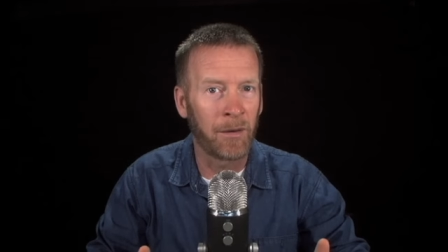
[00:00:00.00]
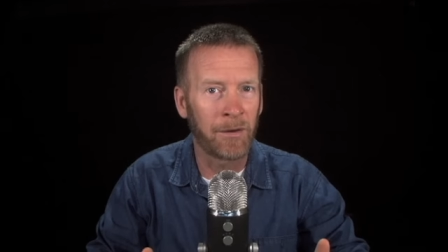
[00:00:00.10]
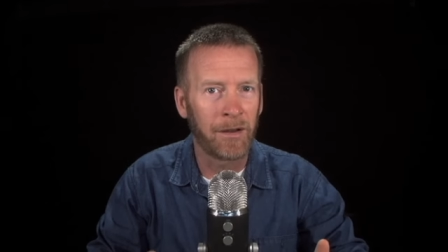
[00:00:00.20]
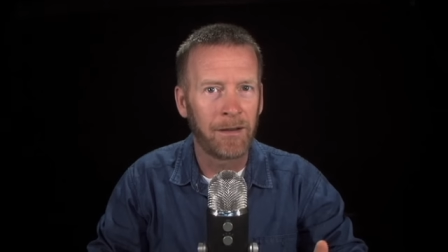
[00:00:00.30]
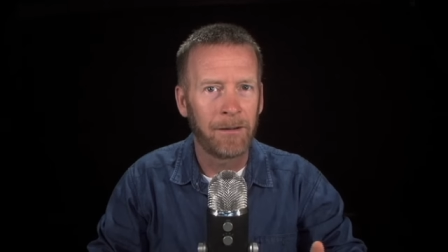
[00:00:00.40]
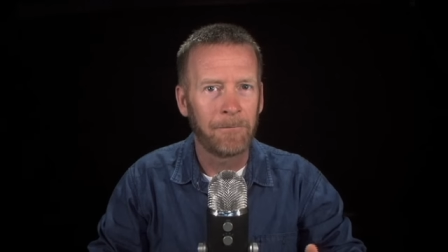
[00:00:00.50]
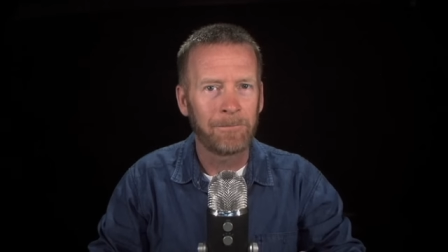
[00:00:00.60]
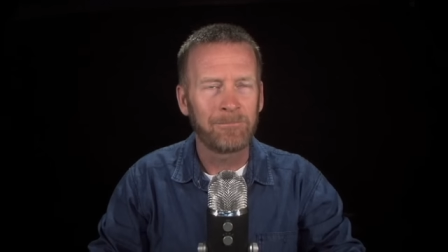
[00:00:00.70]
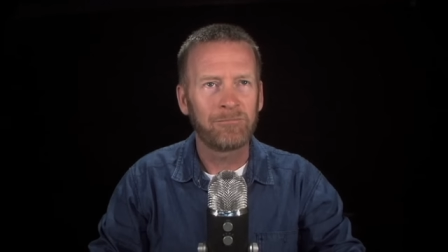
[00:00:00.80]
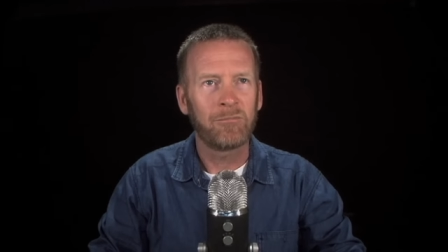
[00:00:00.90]
mode.
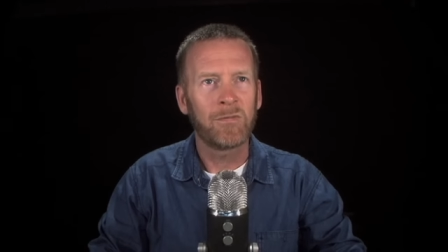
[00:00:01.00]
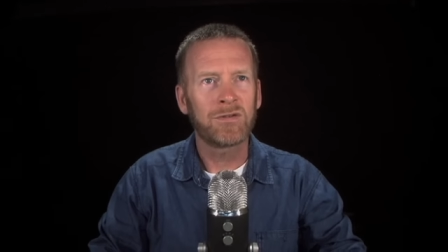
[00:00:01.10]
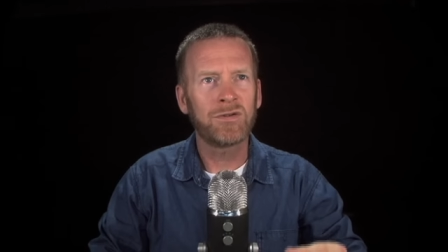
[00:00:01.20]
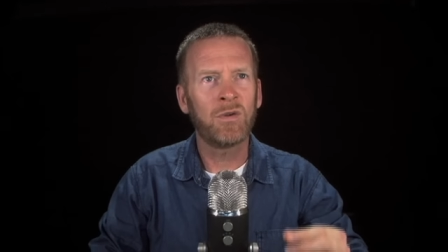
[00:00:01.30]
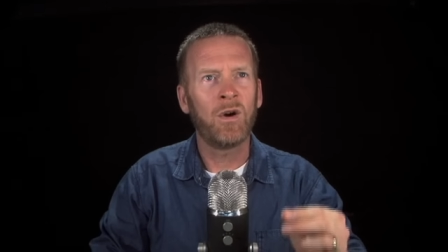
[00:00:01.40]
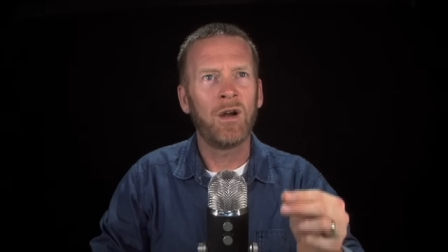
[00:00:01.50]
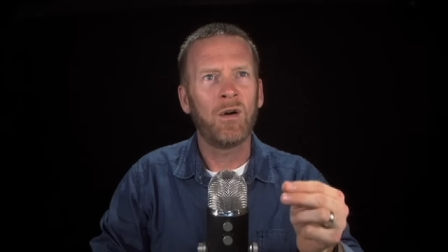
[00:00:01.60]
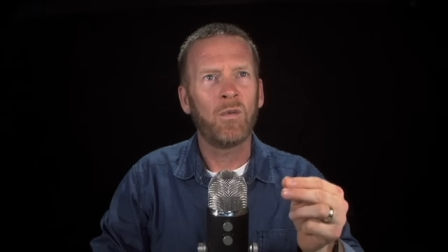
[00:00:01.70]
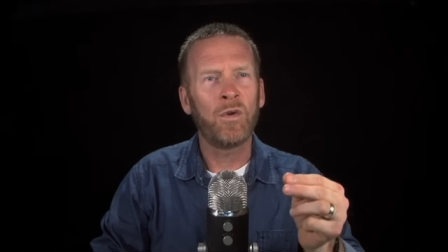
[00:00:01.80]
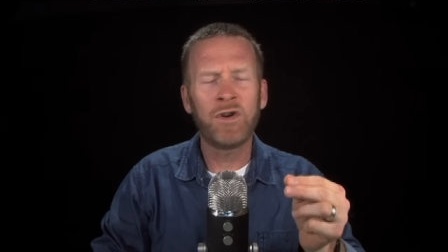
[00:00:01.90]
So
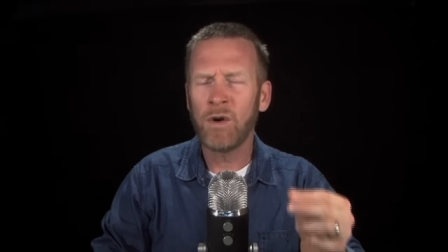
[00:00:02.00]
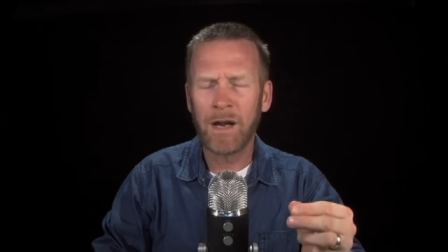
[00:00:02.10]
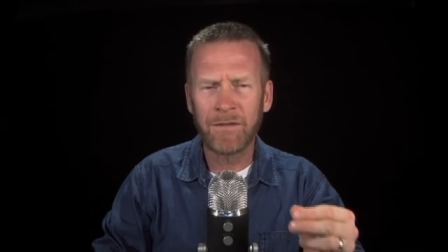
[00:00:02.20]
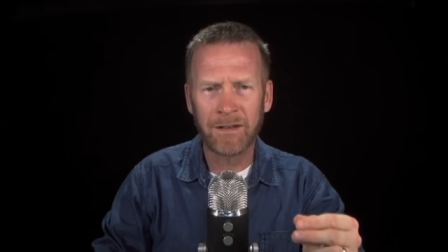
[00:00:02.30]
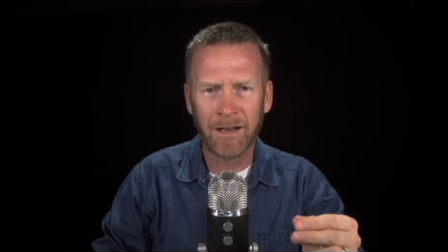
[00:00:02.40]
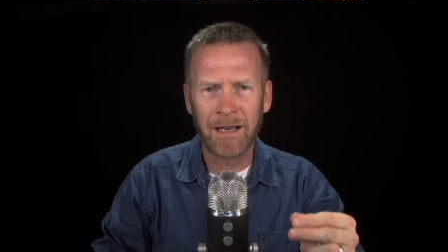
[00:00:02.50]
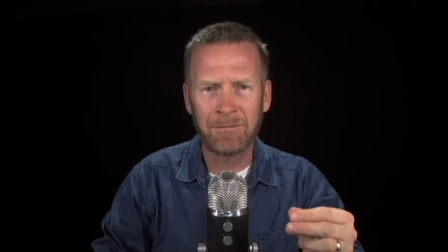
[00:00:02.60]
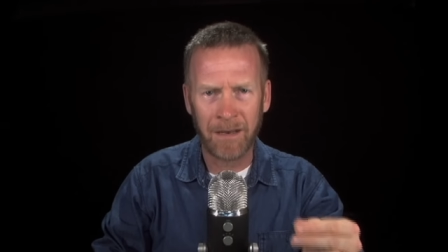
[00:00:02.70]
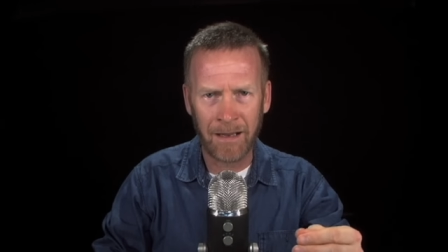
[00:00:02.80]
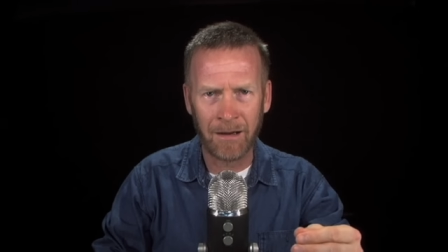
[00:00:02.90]
when you have the
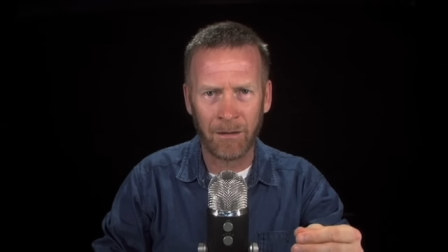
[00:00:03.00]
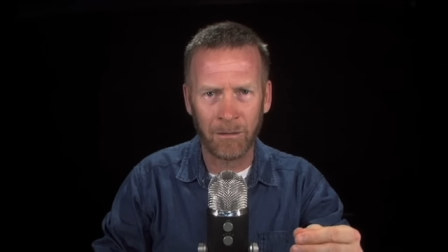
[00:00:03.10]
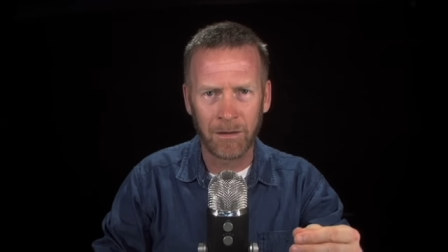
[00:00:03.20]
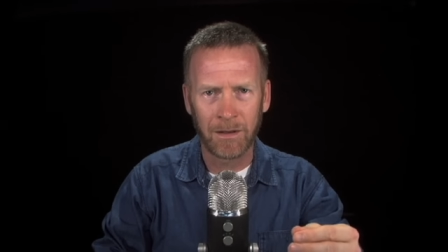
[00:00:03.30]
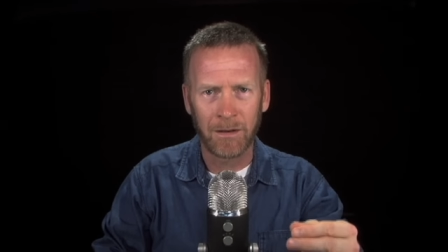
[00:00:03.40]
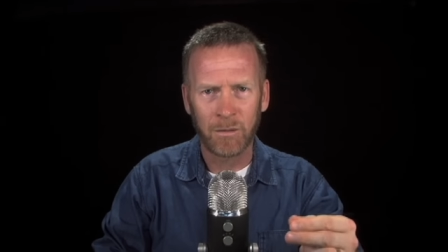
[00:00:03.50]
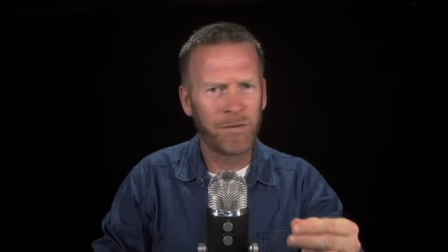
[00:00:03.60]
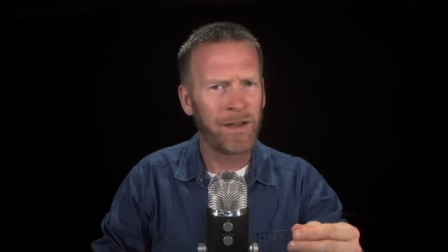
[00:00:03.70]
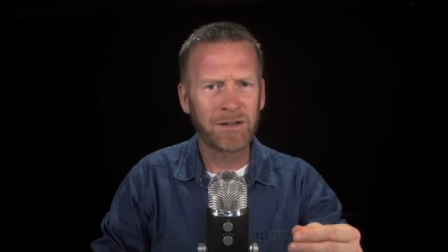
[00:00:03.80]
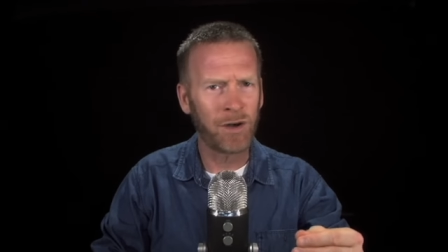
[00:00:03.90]
time now,
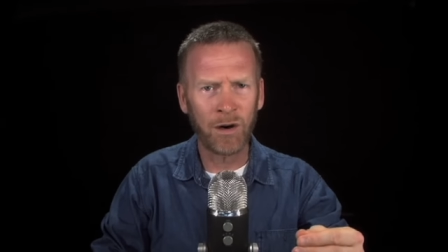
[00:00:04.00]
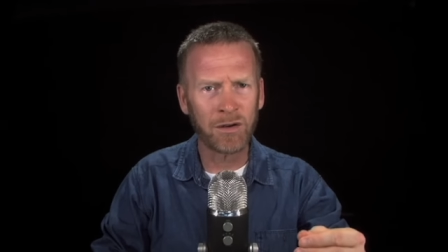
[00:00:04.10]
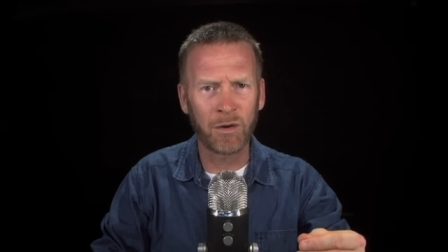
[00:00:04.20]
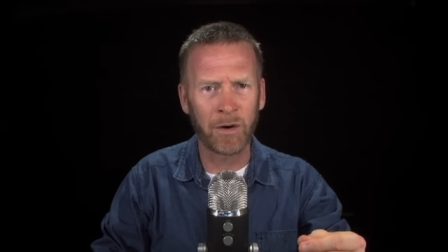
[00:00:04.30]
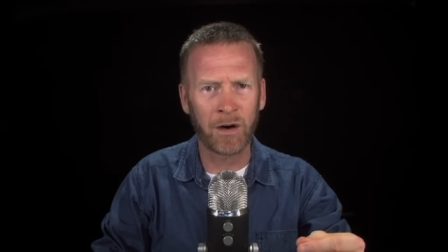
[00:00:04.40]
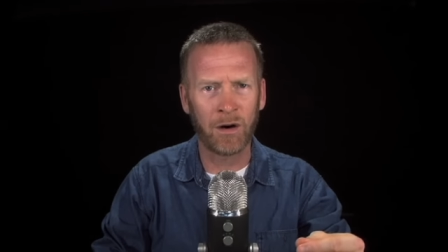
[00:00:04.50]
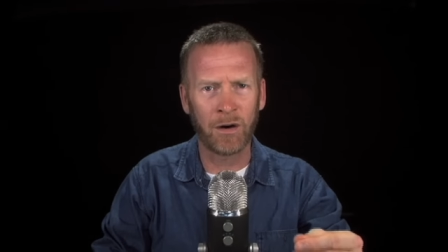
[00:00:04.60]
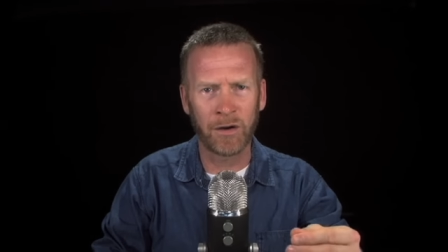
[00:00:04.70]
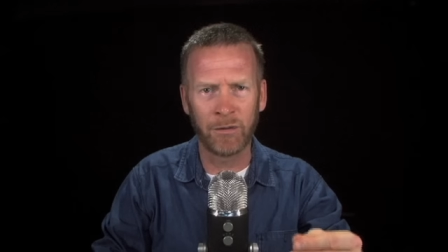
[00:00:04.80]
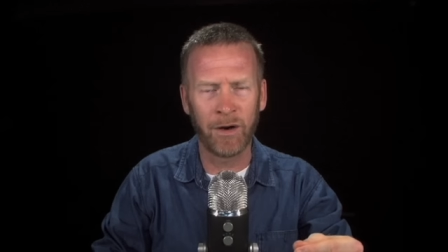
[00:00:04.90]
when things aren't going
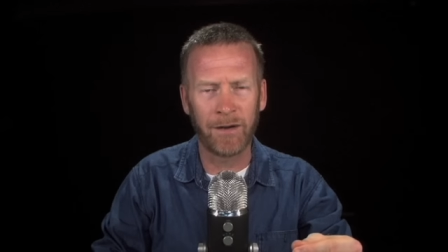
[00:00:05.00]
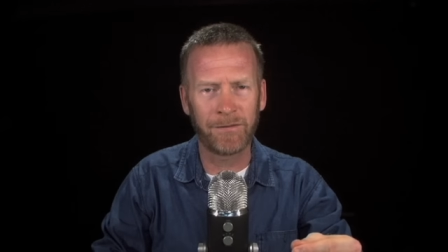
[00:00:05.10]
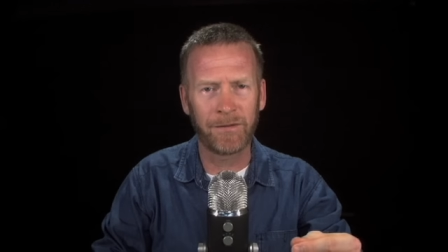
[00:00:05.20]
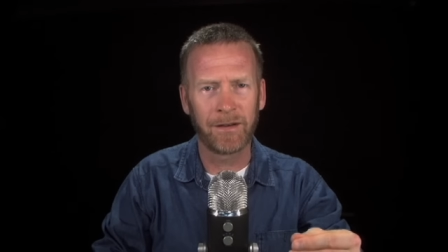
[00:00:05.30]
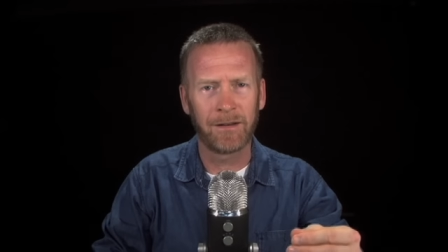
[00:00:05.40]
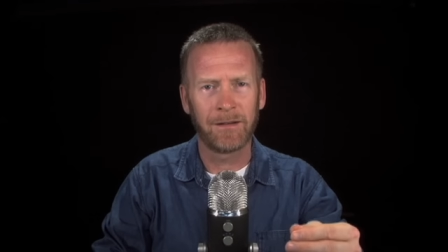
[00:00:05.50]
hard and rough,